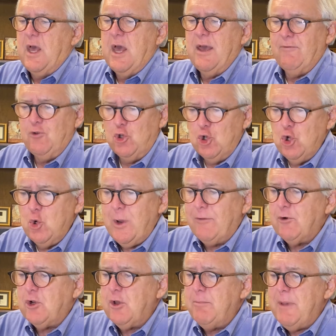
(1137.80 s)
Have you
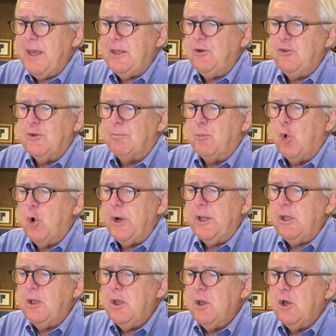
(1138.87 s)
ever commanded the
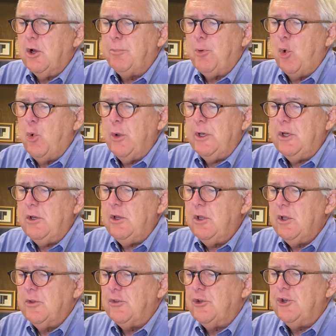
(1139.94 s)
morning, appointed
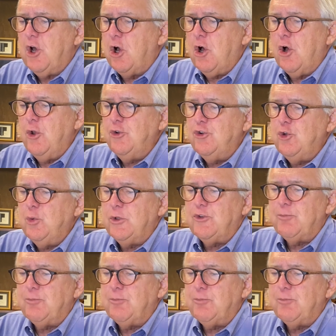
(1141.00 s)
the dawn to its